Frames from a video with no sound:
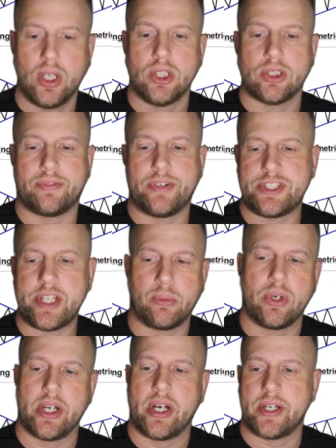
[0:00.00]
So first thing we're
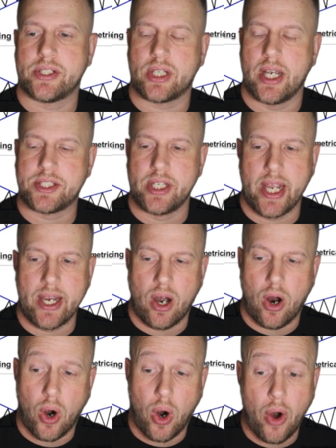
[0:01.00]
going to discuss today
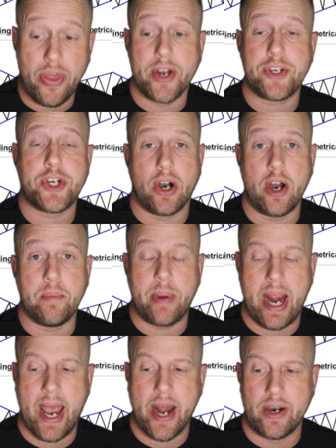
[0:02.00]
are the chart
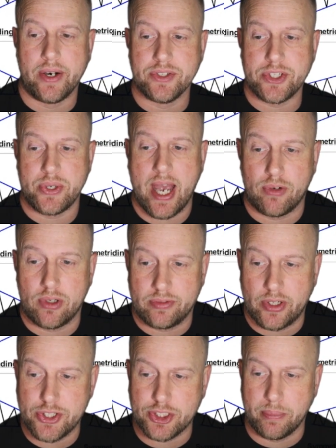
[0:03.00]
patterns. You have
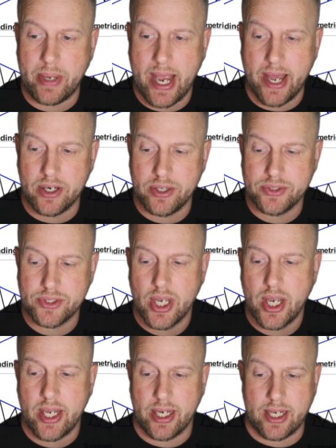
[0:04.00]
reversal patterns
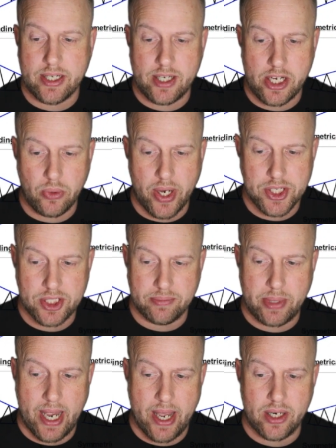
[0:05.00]
and continuation
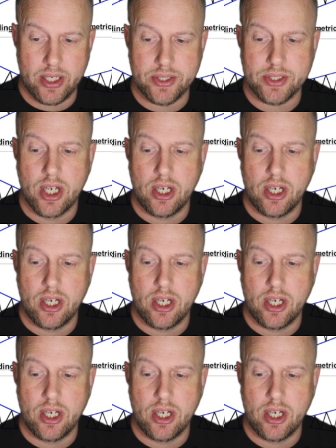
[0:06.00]
patterns.